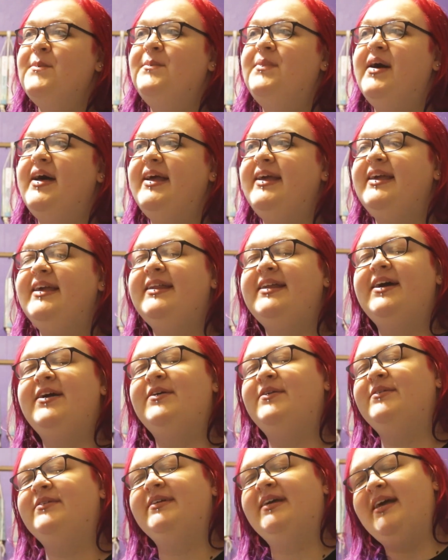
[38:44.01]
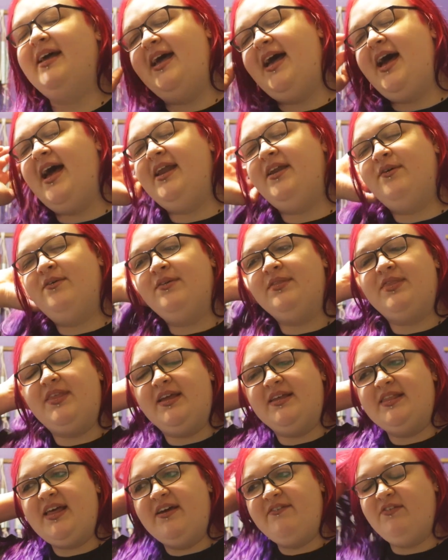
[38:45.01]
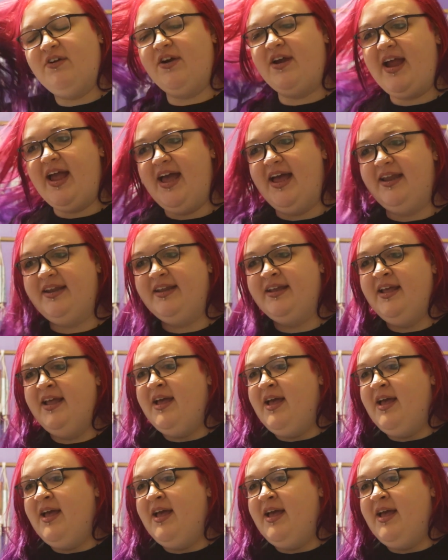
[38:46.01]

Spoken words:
But you know, I don't think that far ahead.